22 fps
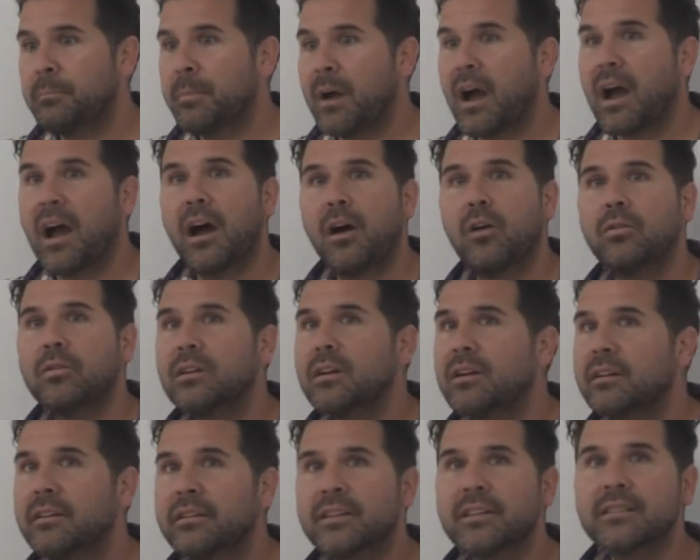
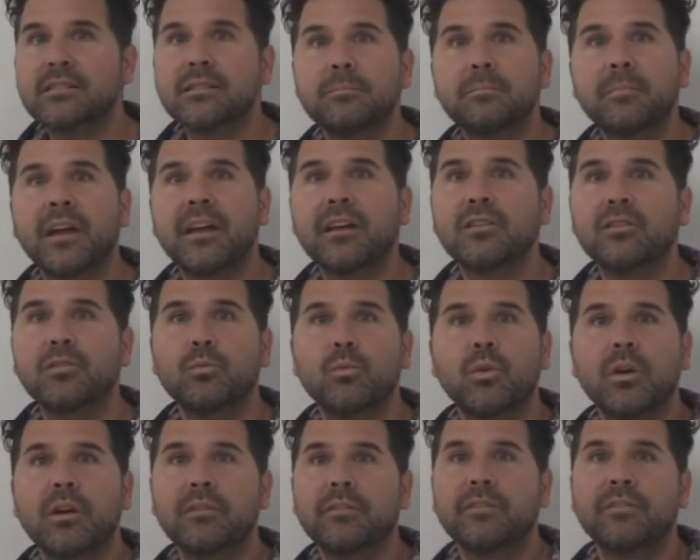Baha'u'llah. It doesn't matter
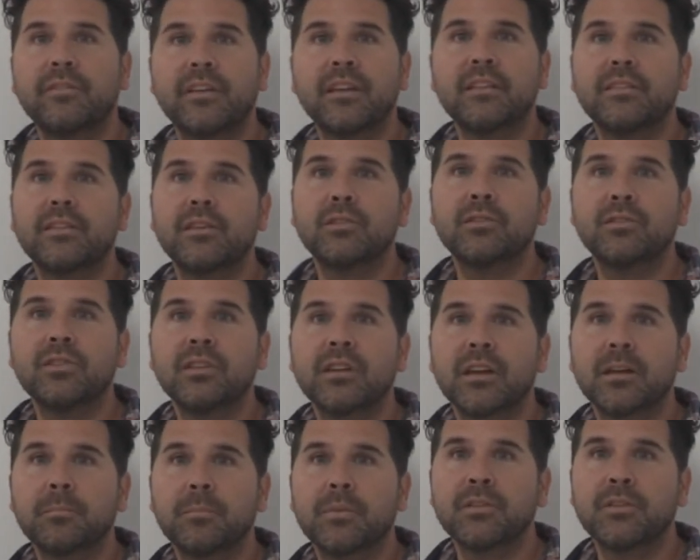what faith you
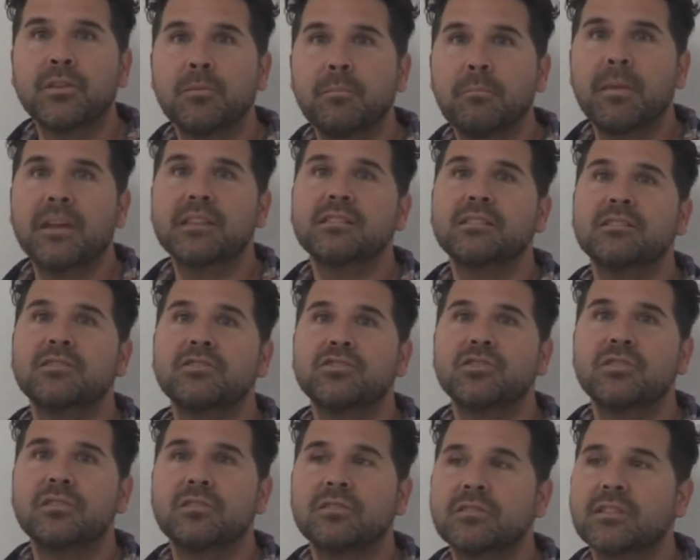look at, but they're
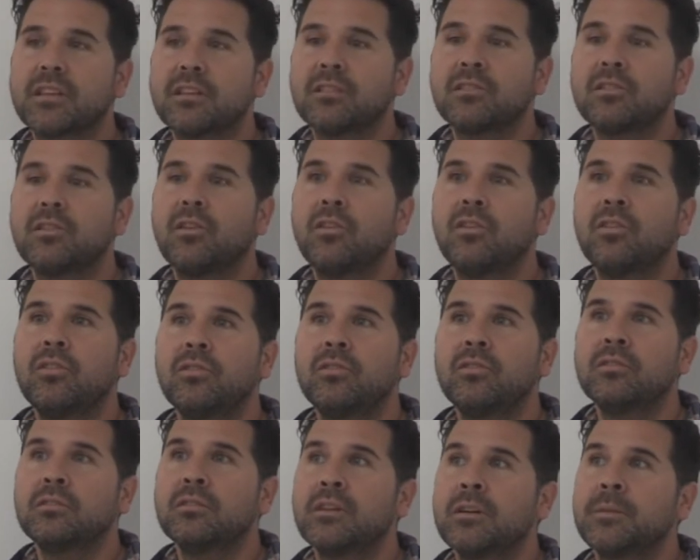messengers that are
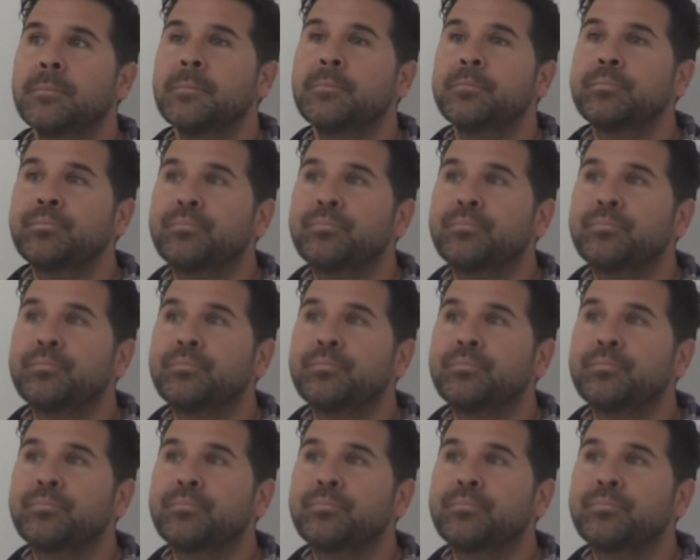all,